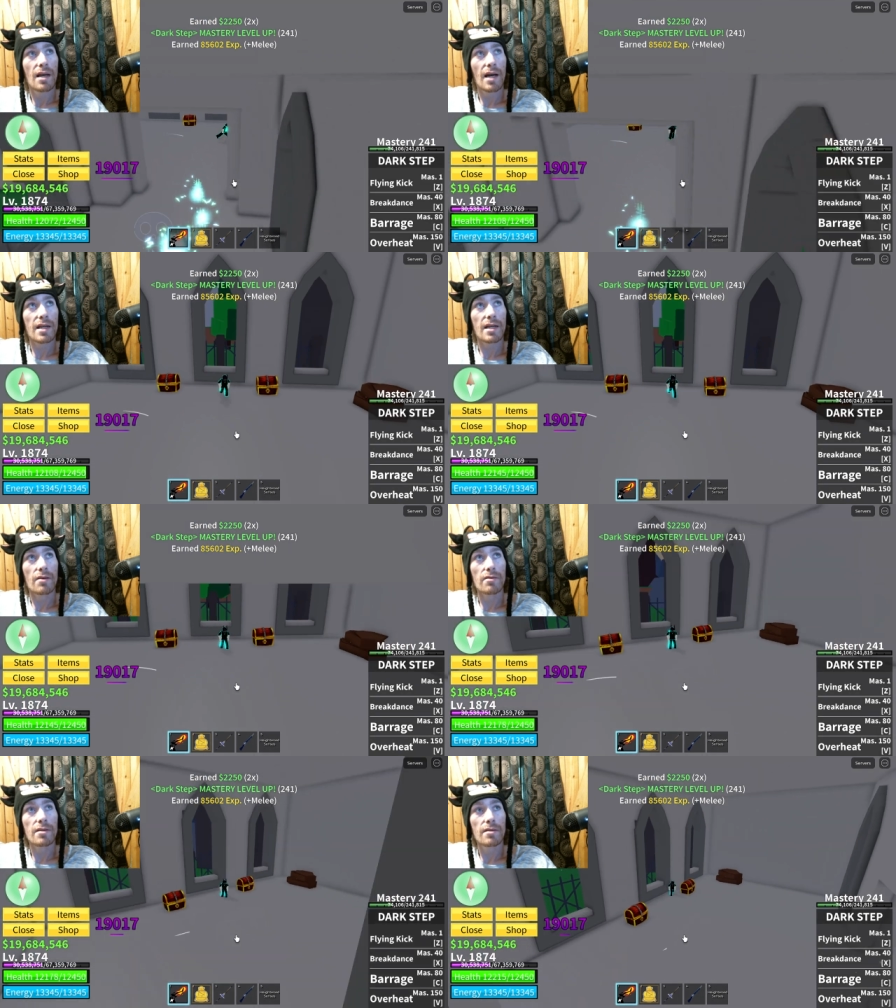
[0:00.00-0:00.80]
I
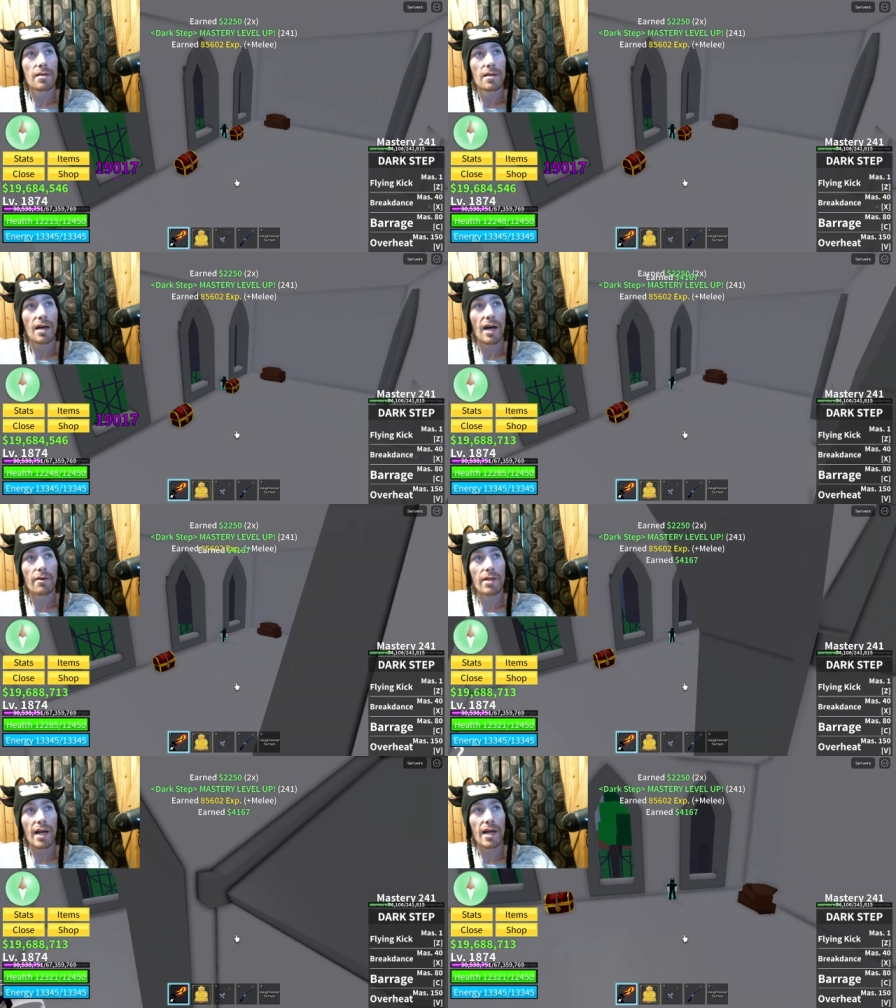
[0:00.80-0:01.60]
don't. I
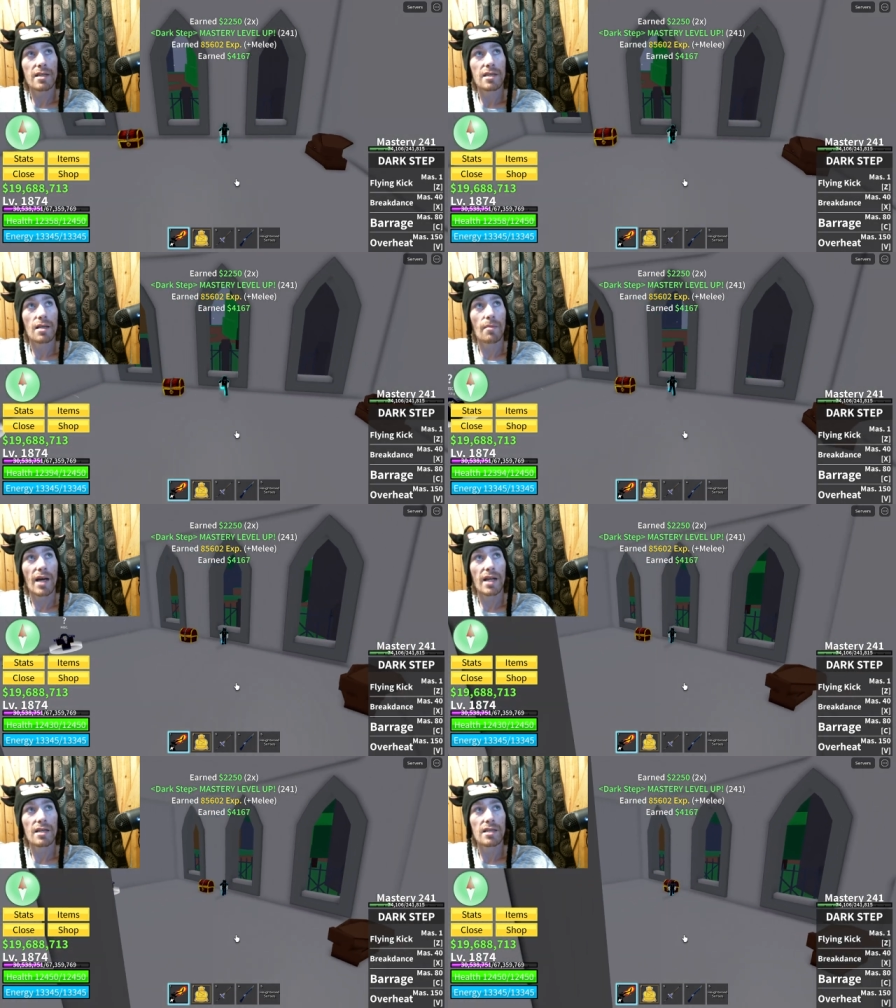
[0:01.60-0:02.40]
will ask
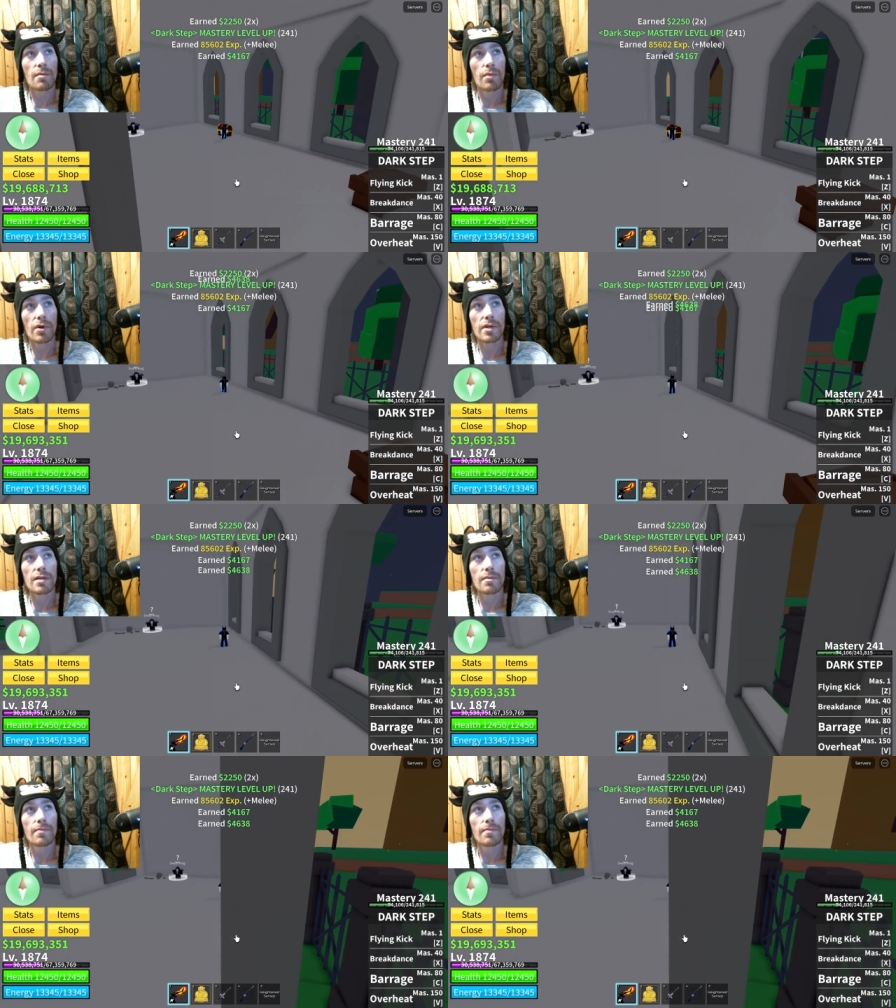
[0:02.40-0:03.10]
somebody at some point.